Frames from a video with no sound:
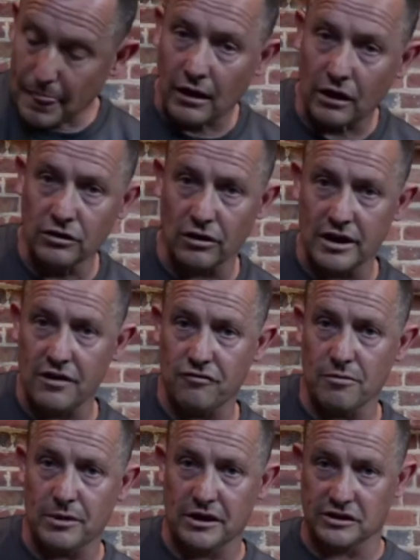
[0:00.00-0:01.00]
not
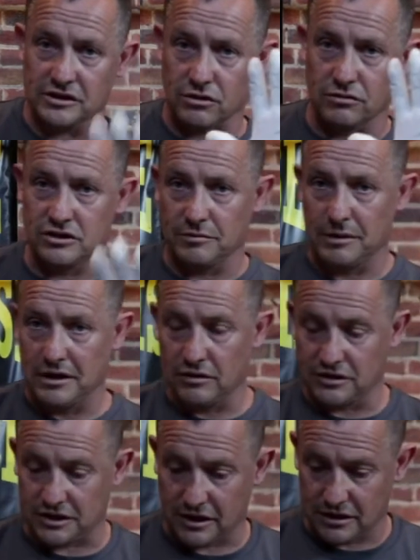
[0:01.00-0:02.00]
everybody is going to be
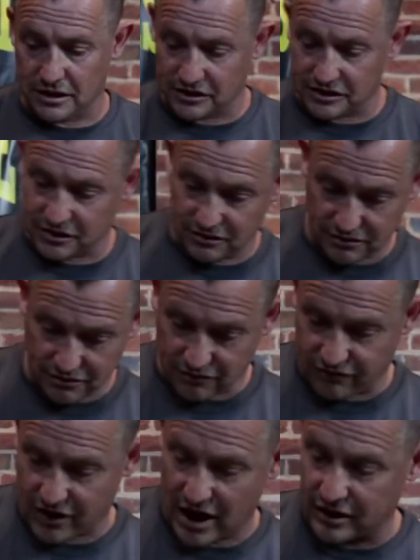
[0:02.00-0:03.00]
using these
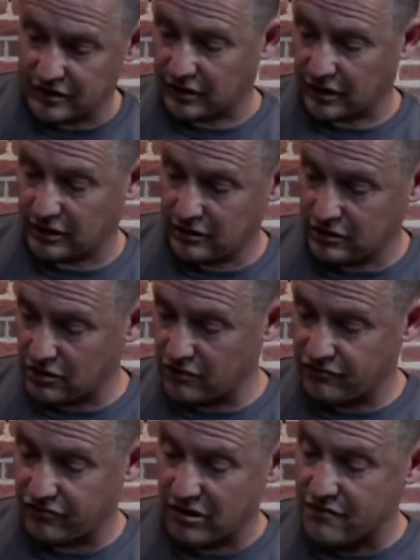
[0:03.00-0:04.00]
for hygiene, not
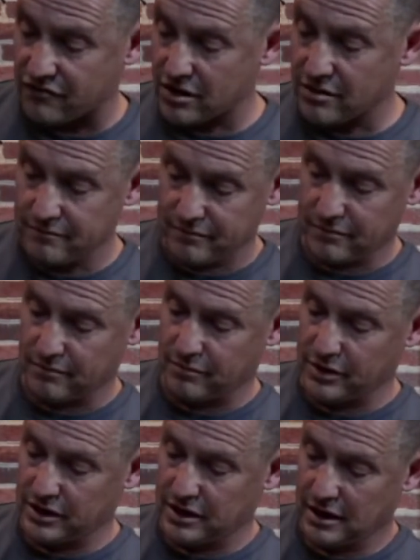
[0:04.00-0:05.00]
forever,
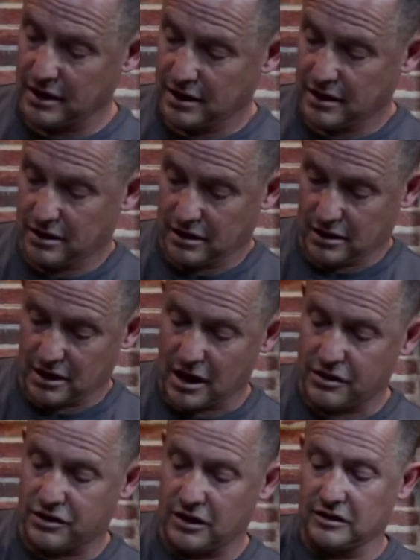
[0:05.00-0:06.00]
but I
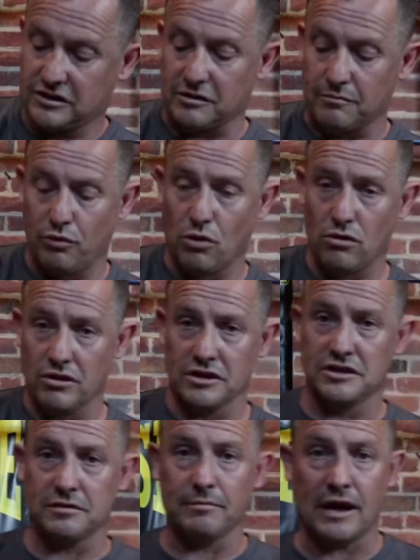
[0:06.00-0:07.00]
think it's important
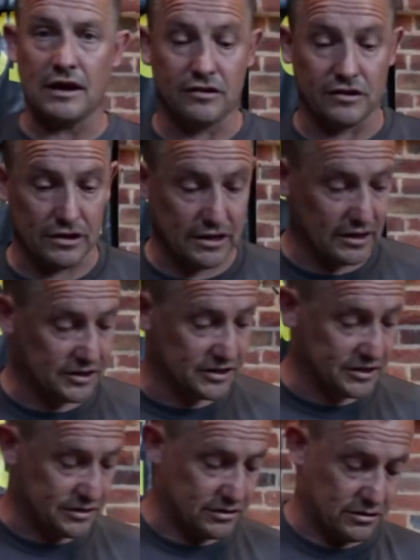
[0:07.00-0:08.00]
to mention
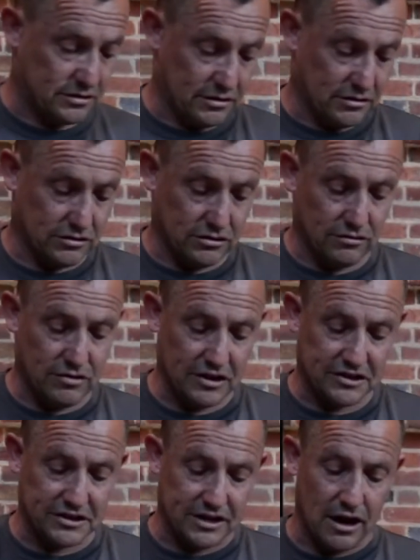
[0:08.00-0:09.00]
this during
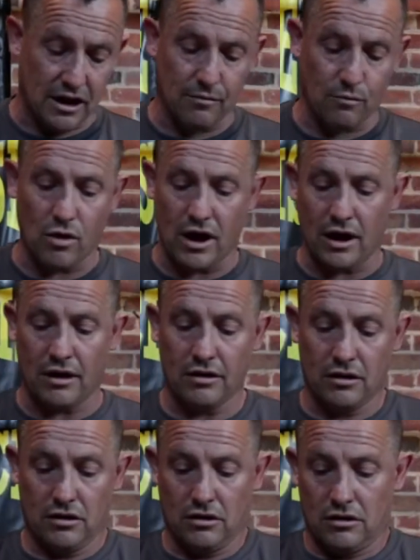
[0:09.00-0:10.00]
this time where
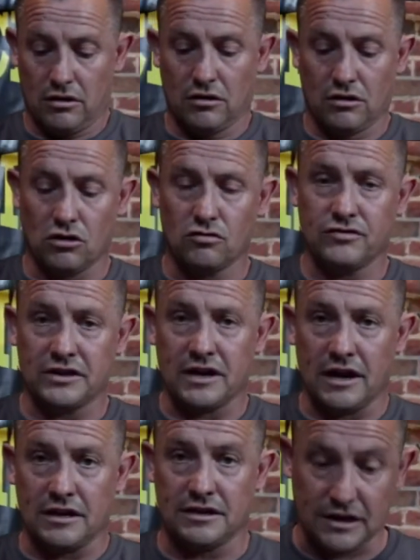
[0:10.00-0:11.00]

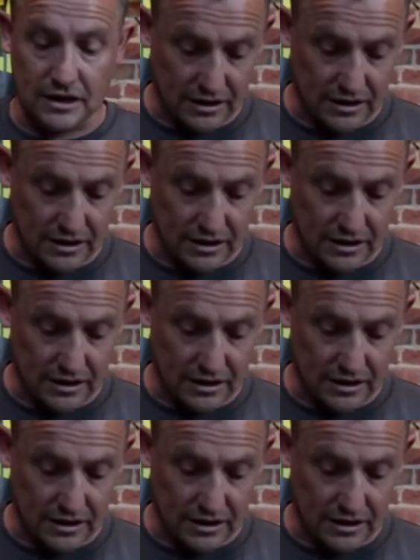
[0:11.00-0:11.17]
COVID-19